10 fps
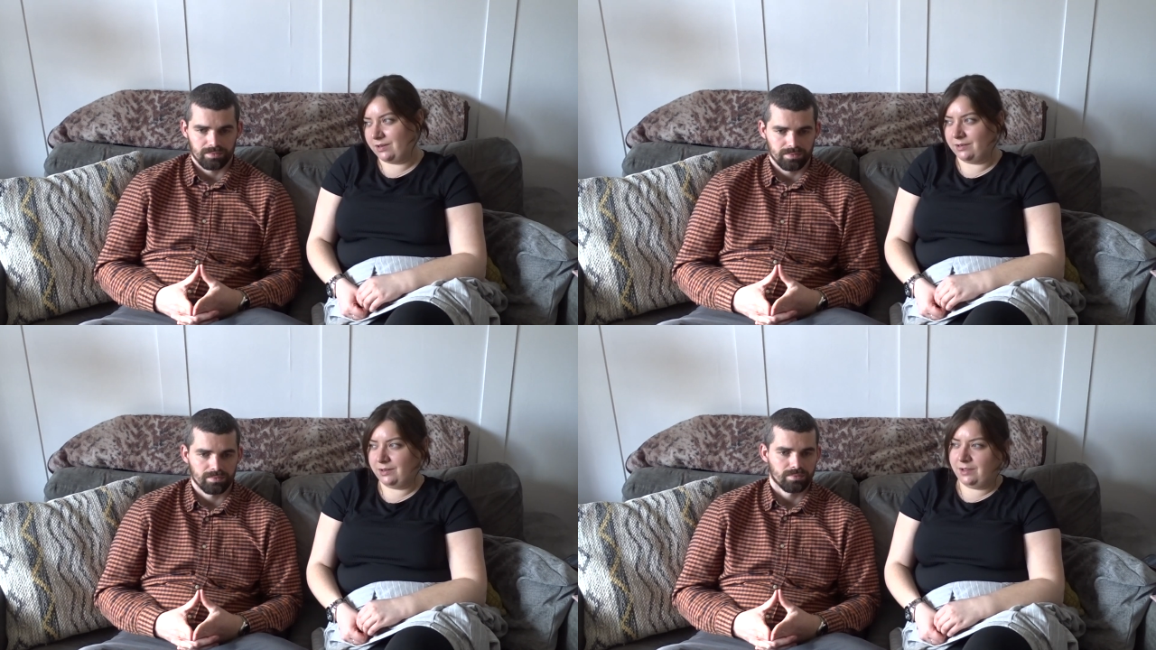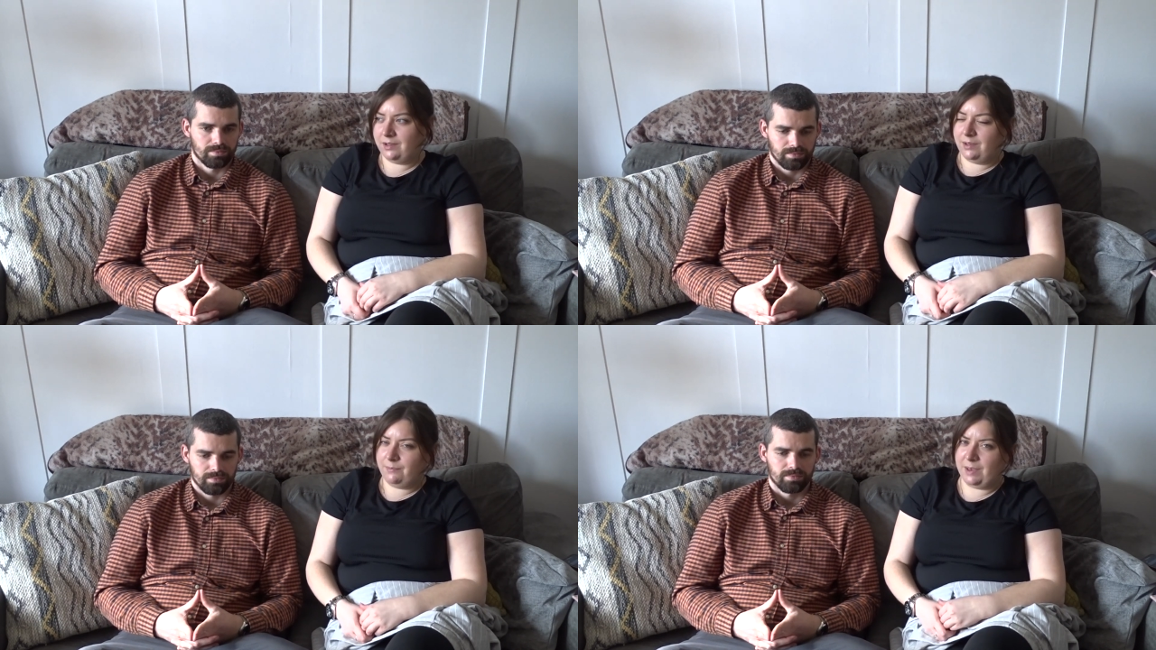Speaker 1: and
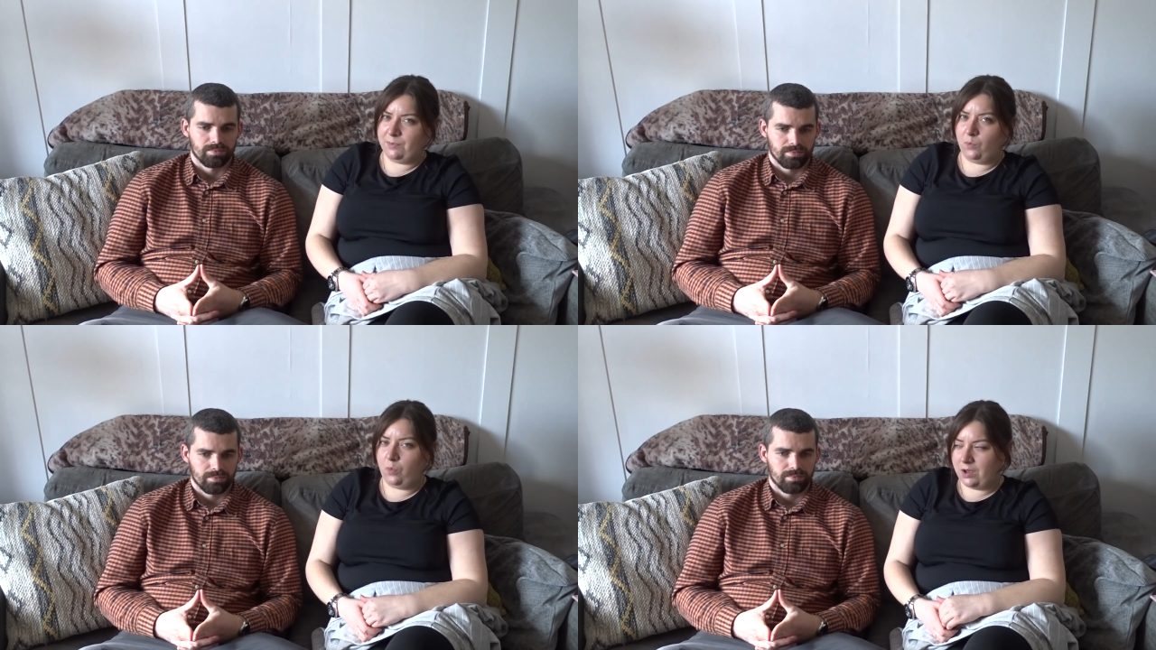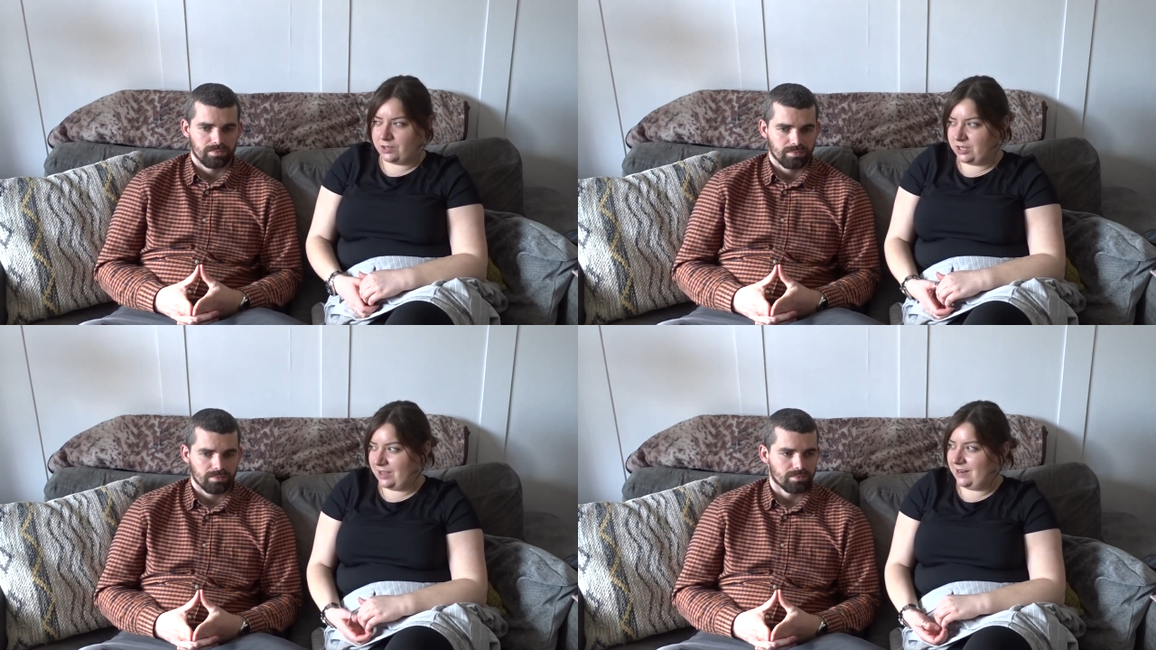people
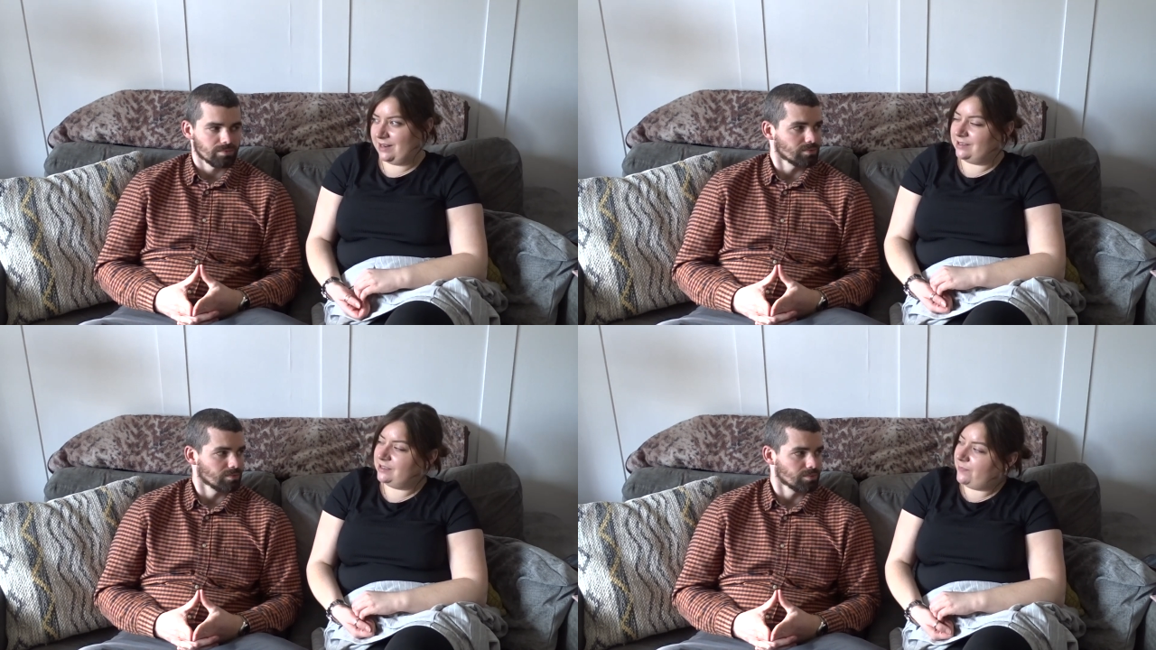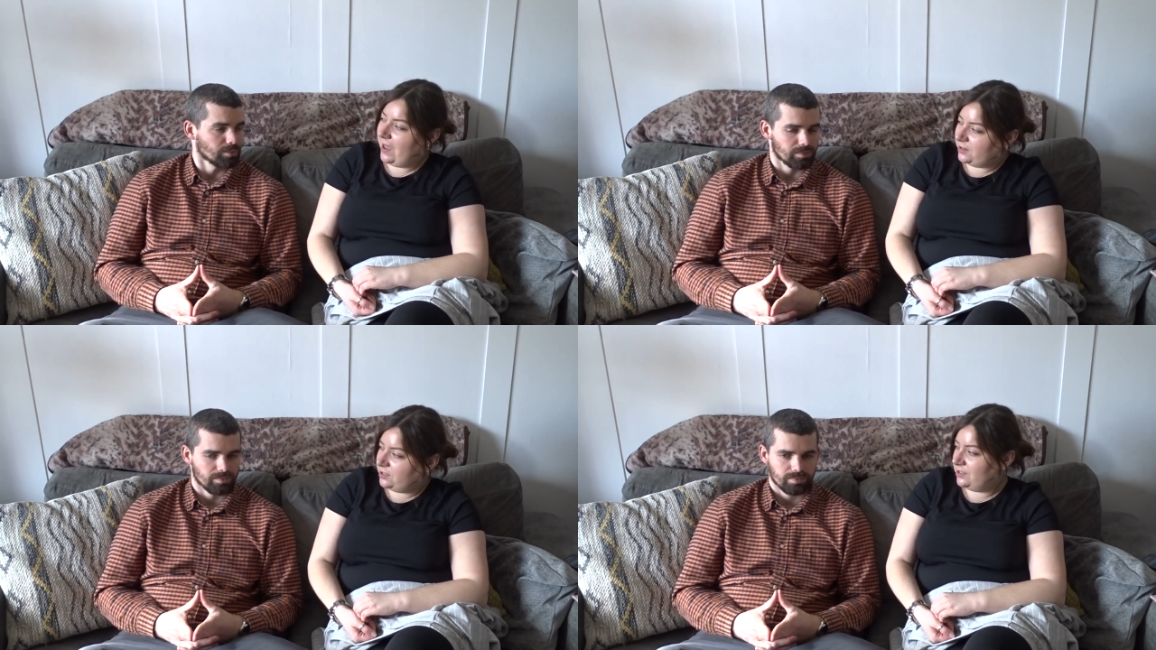watching and
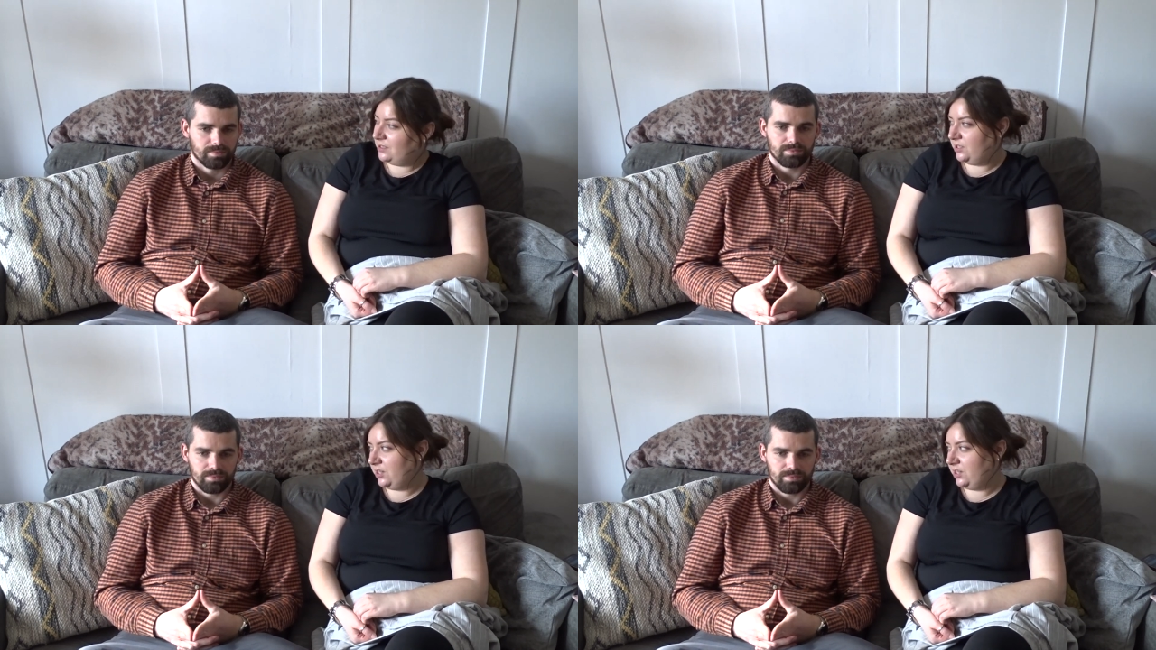inspections and